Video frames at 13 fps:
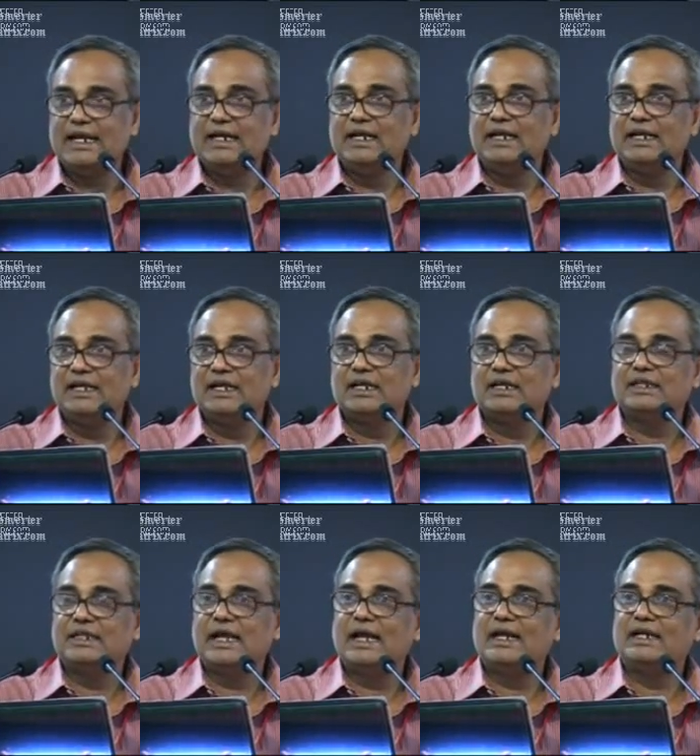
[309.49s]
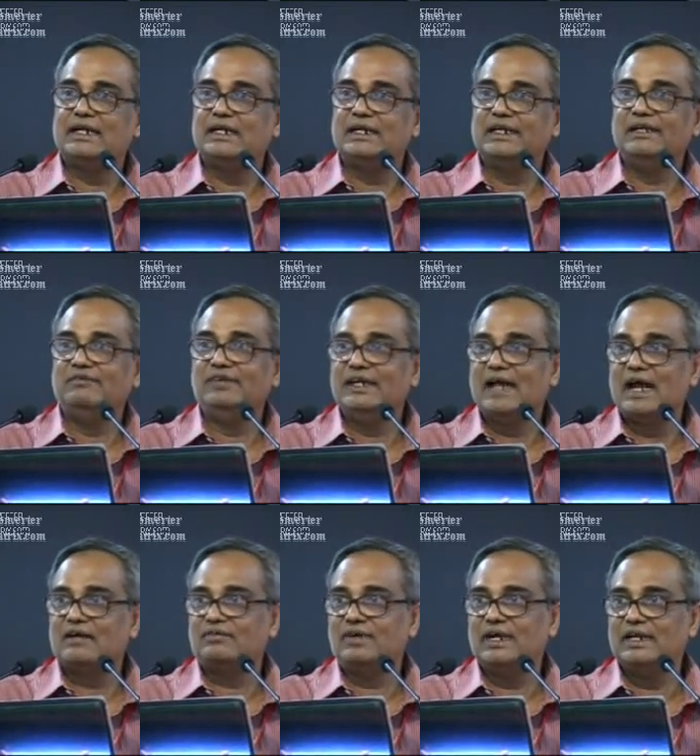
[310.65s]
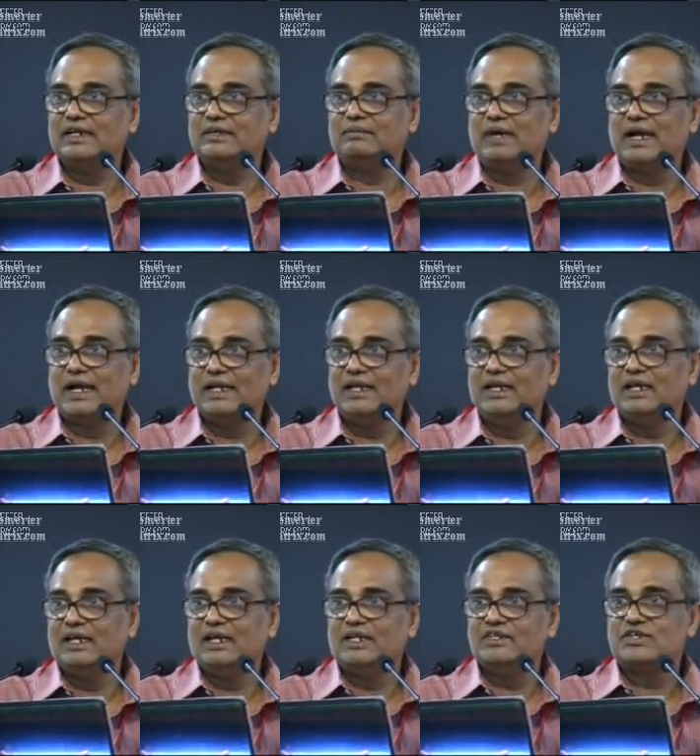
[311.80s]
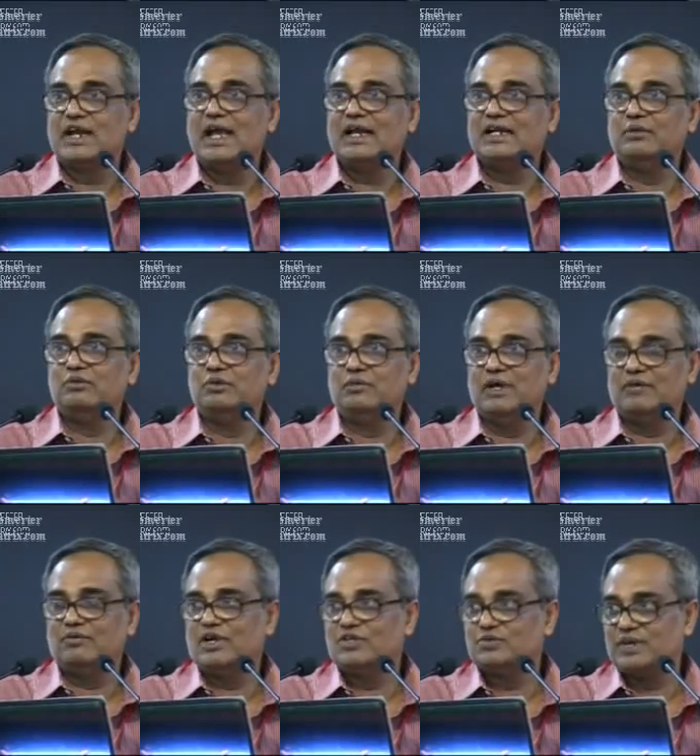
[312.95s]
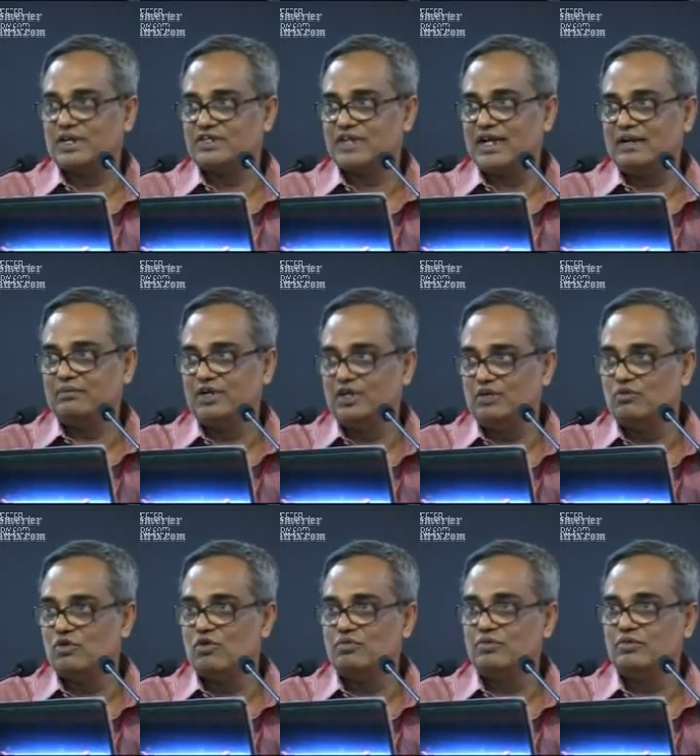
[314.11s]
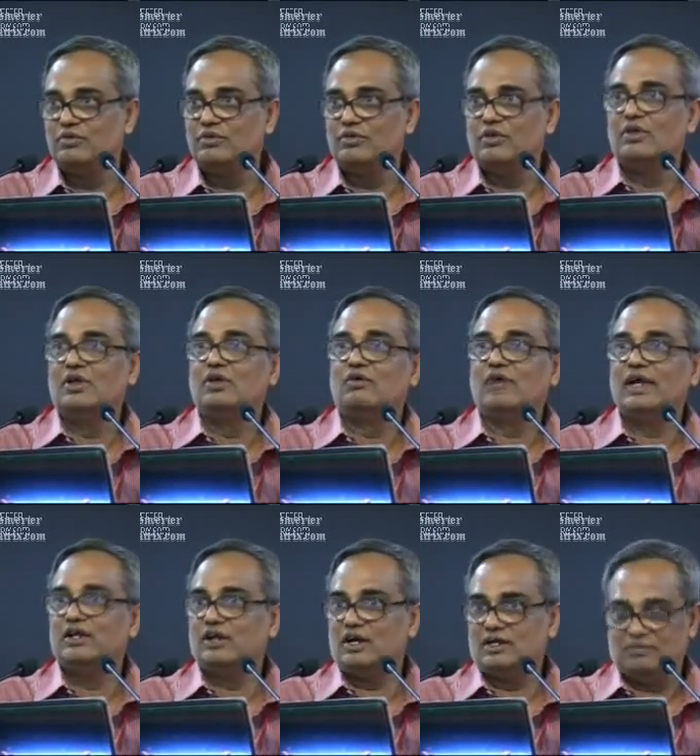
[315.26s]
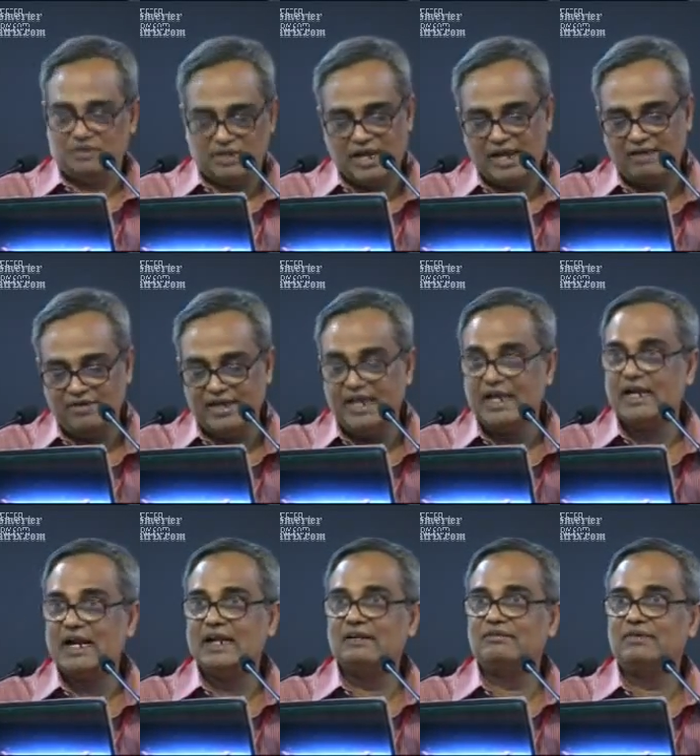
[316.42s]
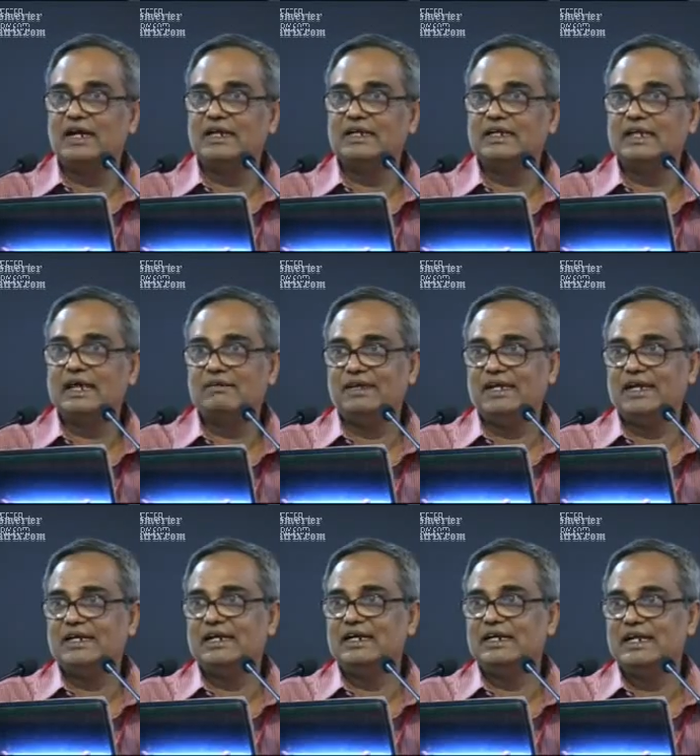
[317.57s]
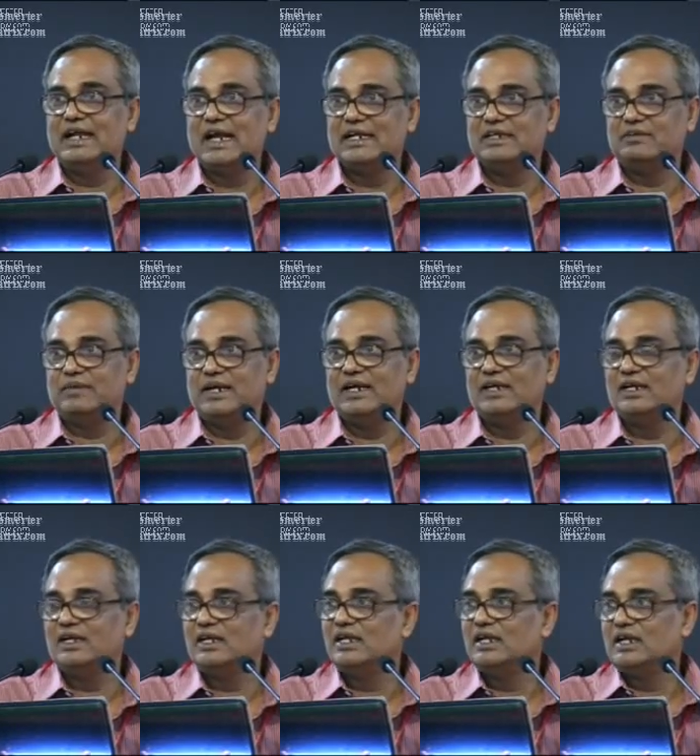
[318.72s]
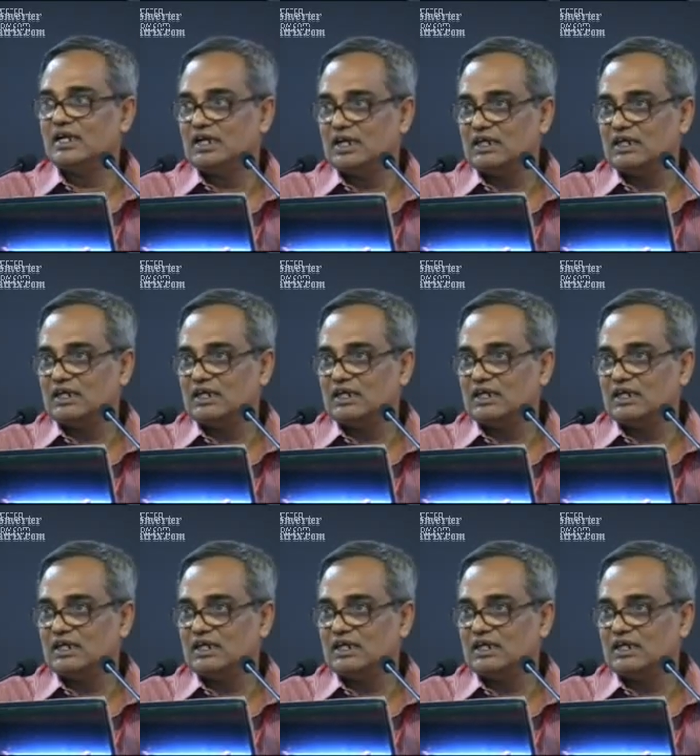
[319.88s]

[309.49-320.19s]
They said that if in arch panel by slag removal phosphorus can be removed, why not having a ladle panel, having a tilting arrangement,